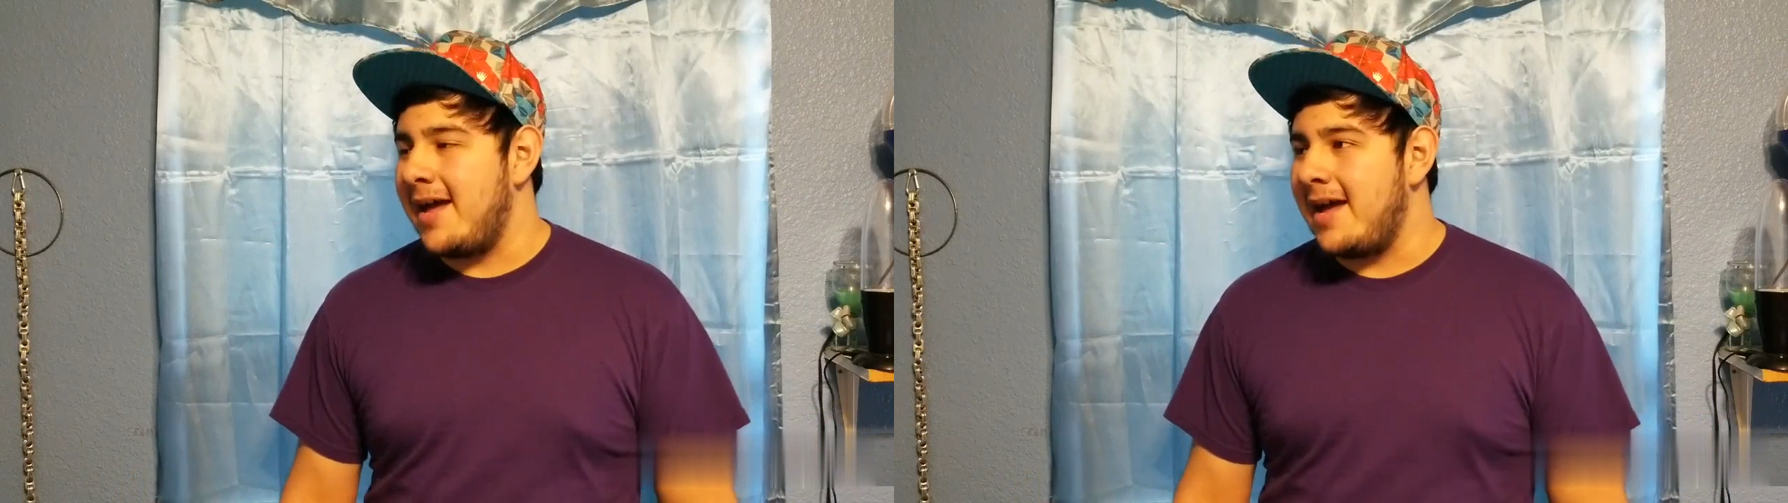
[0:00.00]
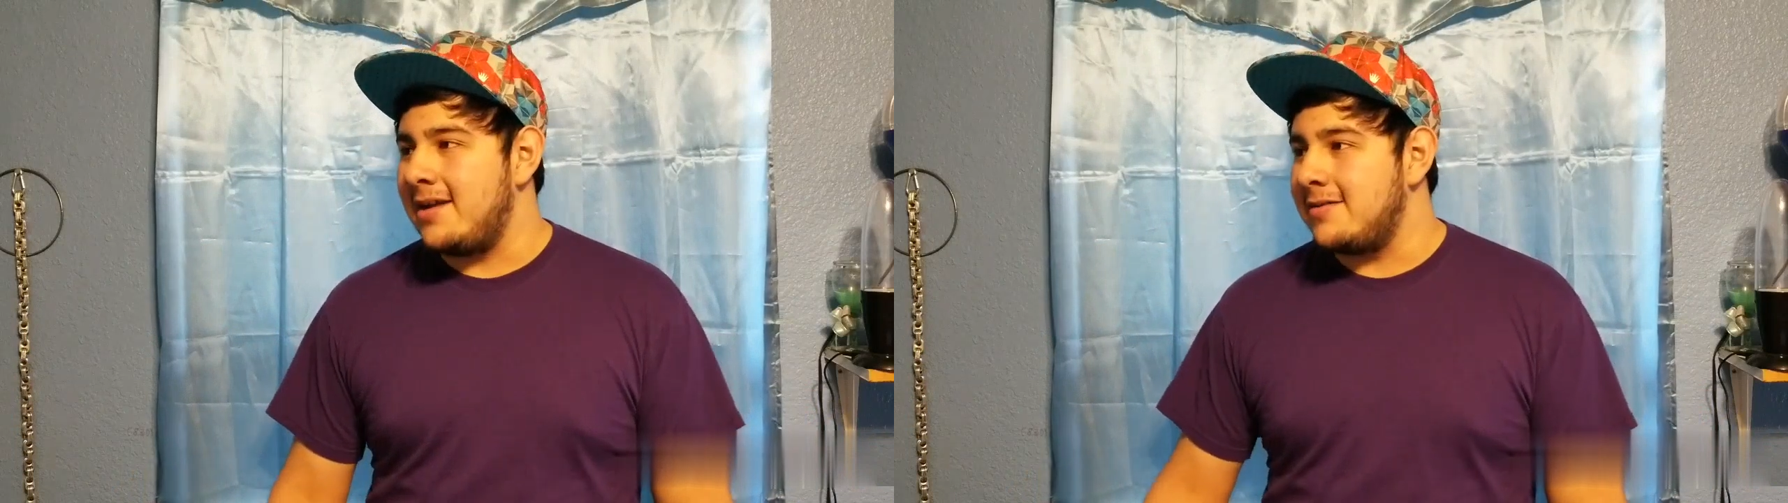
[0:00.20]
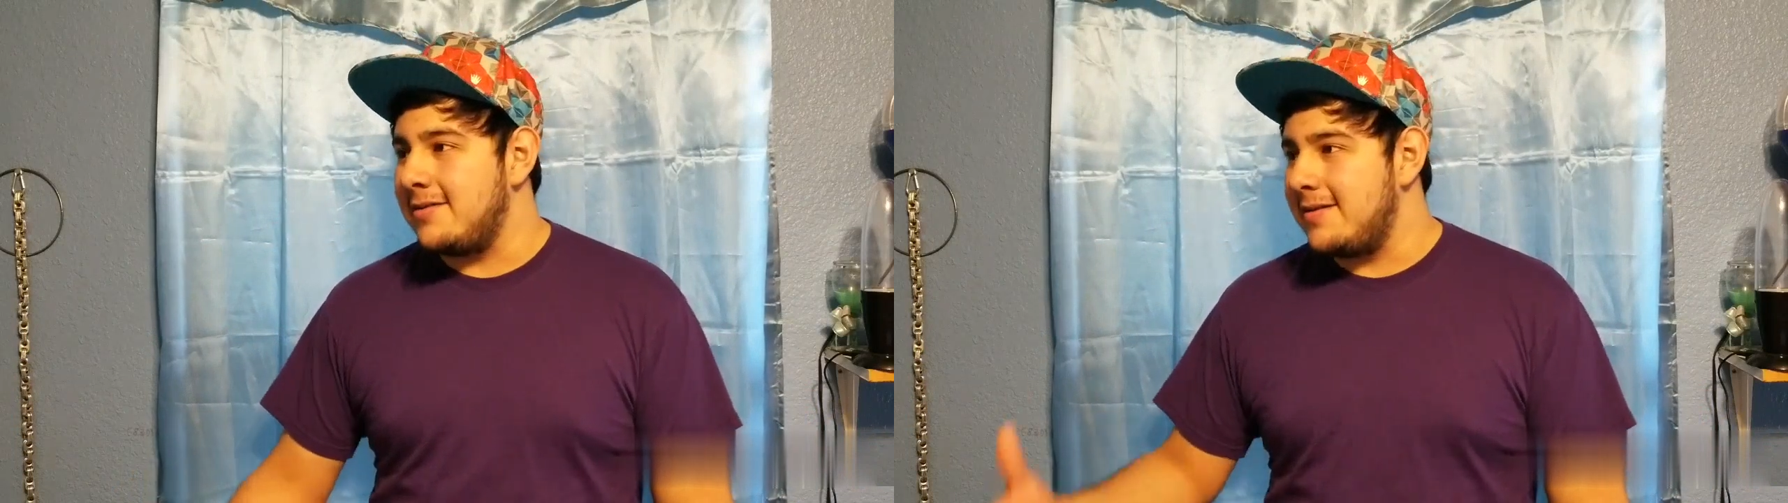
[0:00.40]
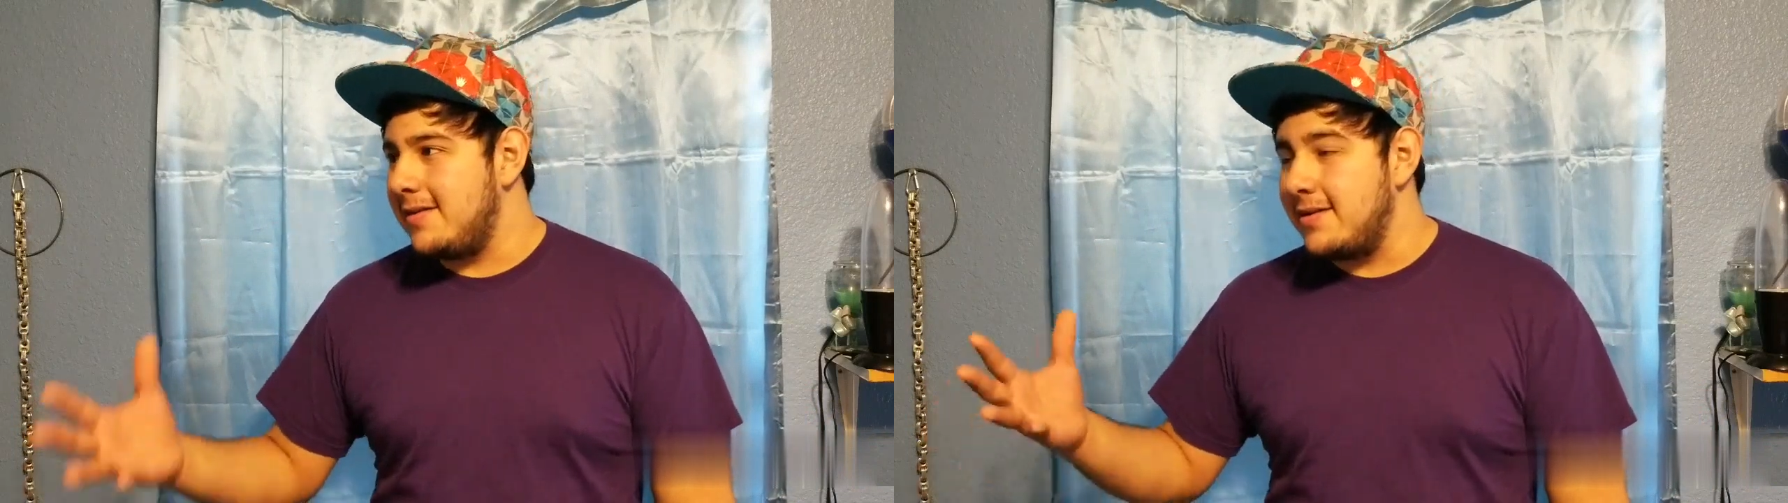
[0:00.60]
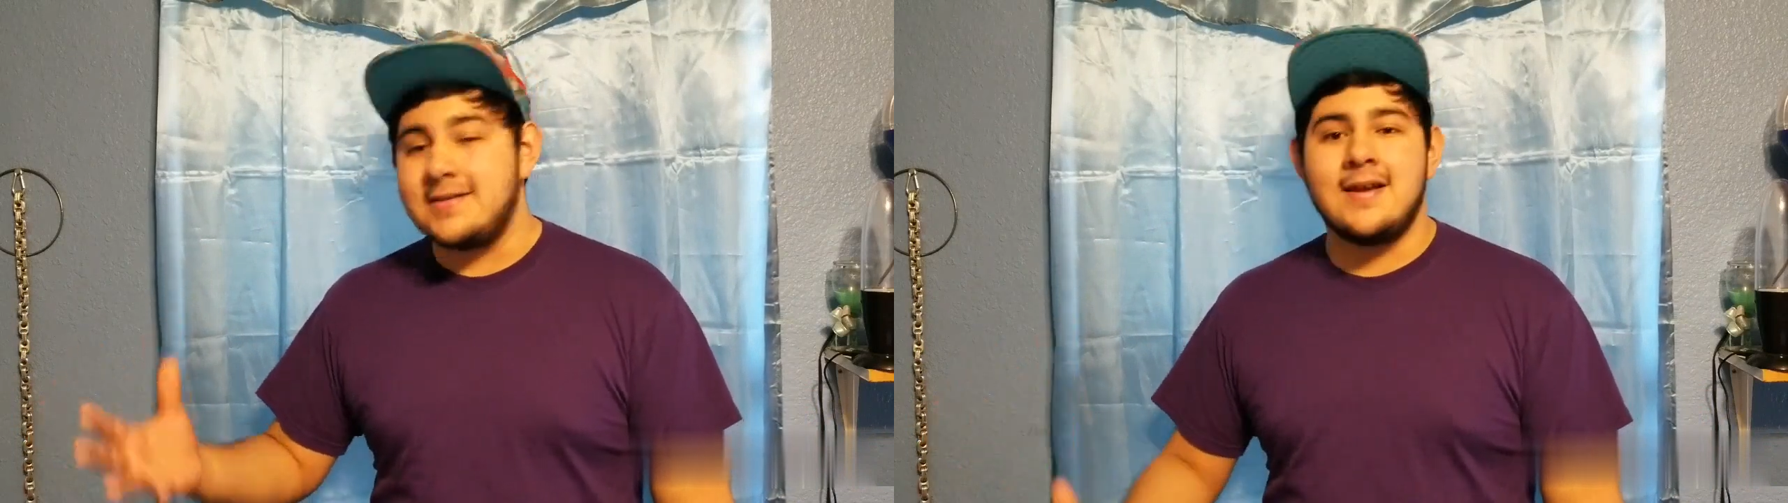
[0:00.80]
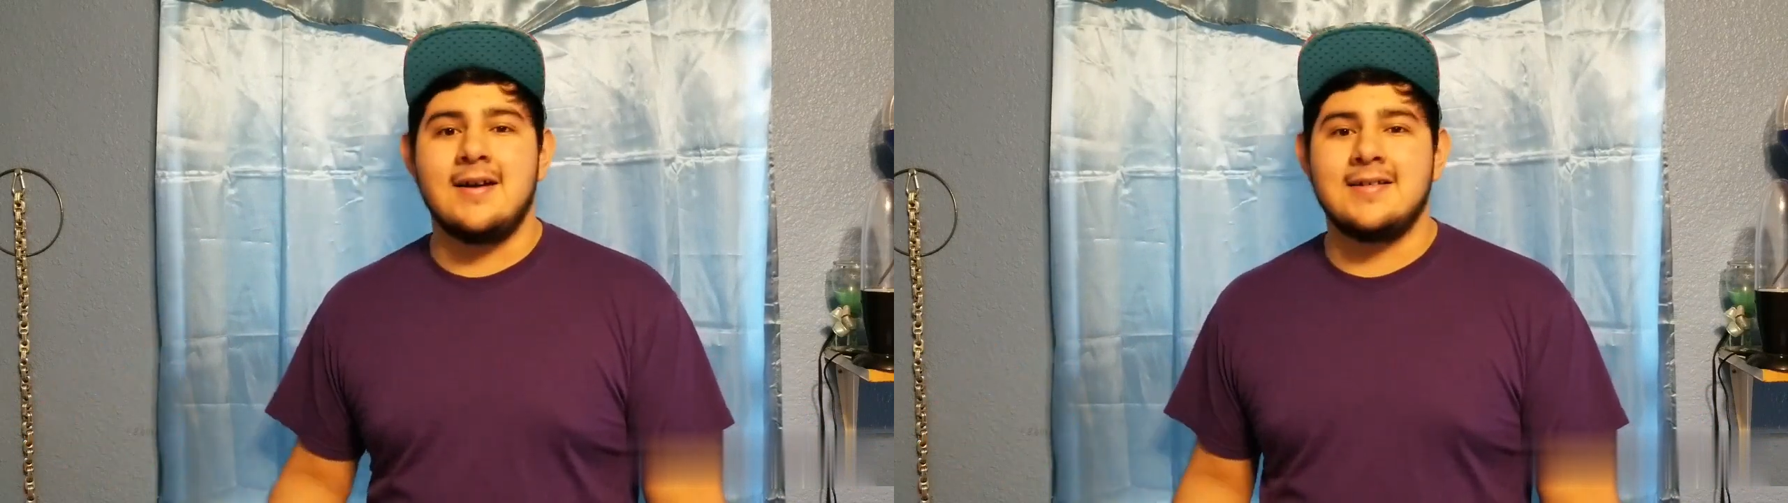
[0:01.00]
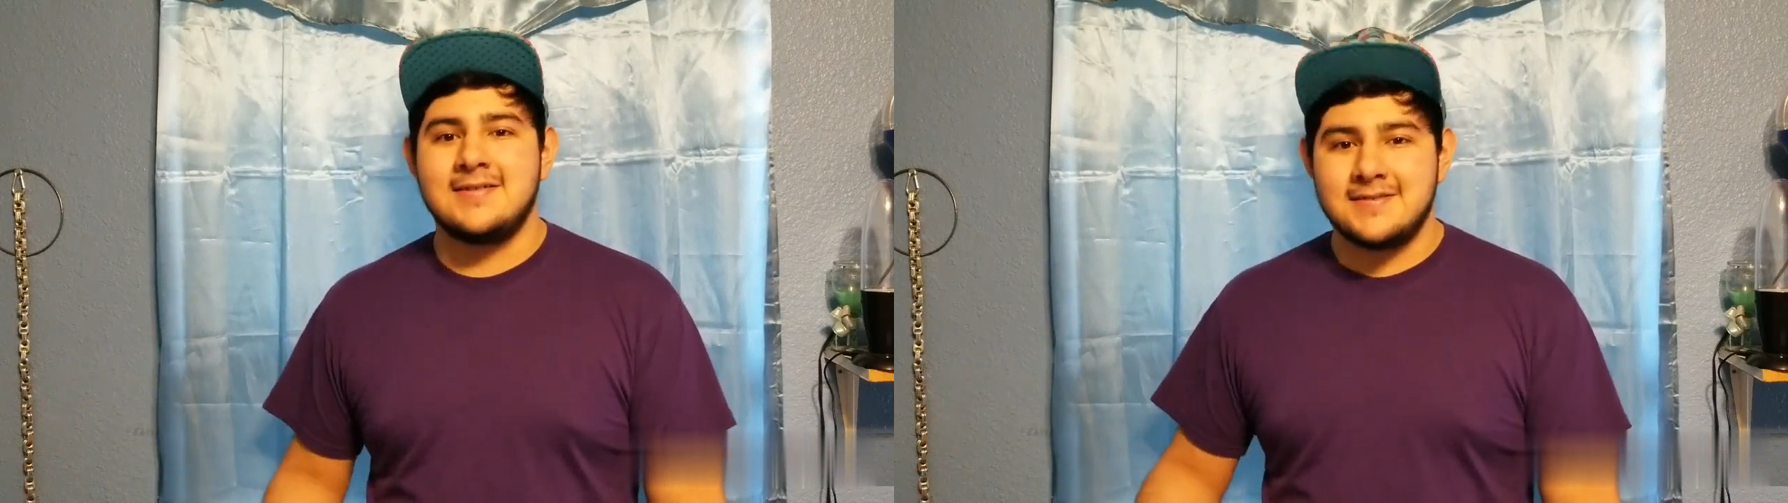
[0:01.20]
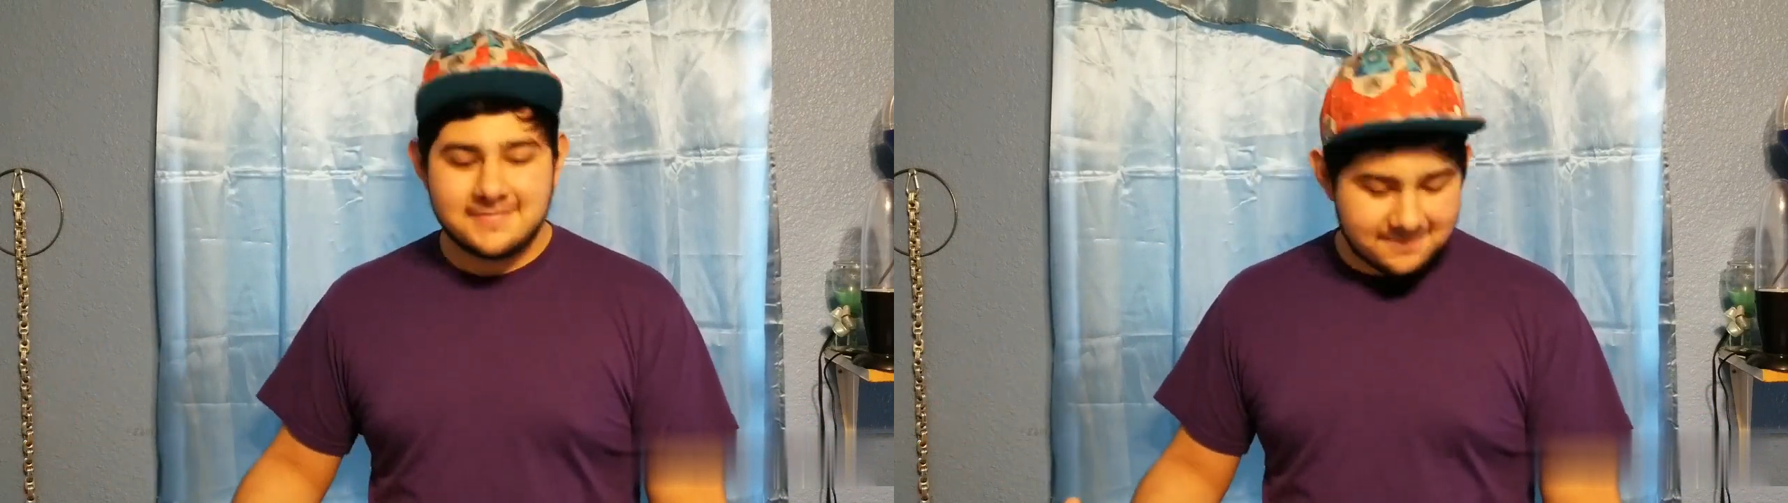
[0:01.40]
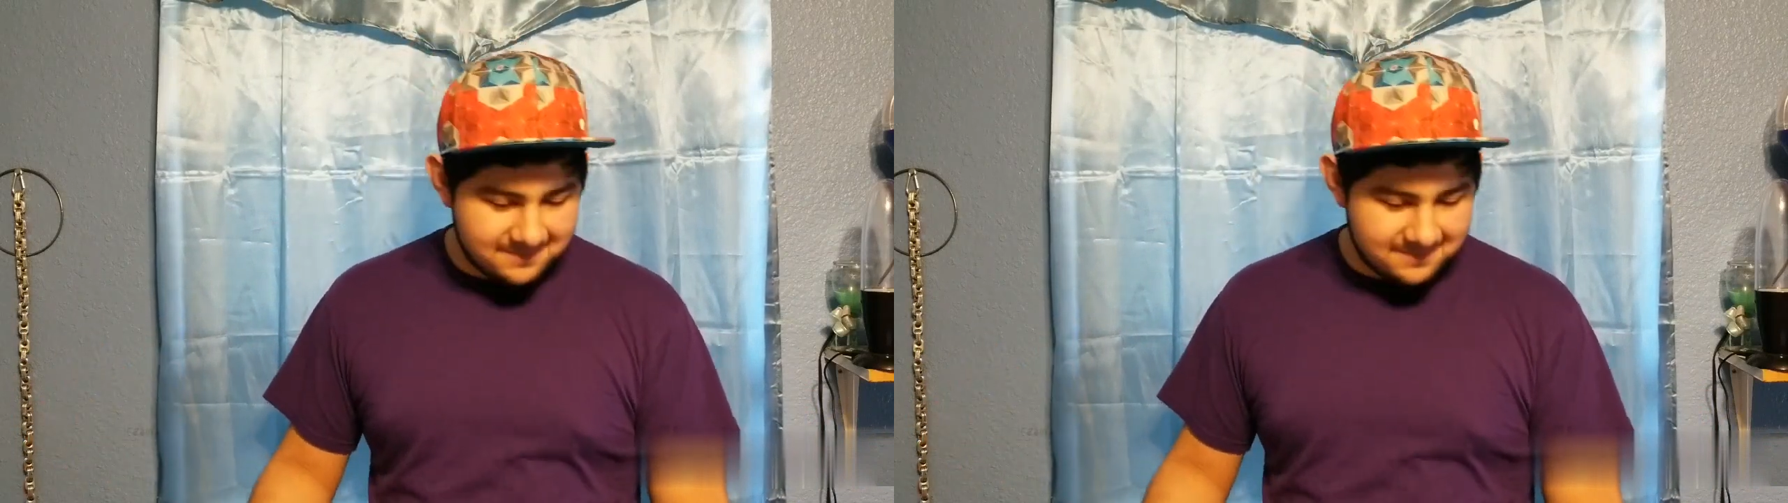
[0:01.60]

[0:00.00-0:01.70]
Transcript: and it sucks.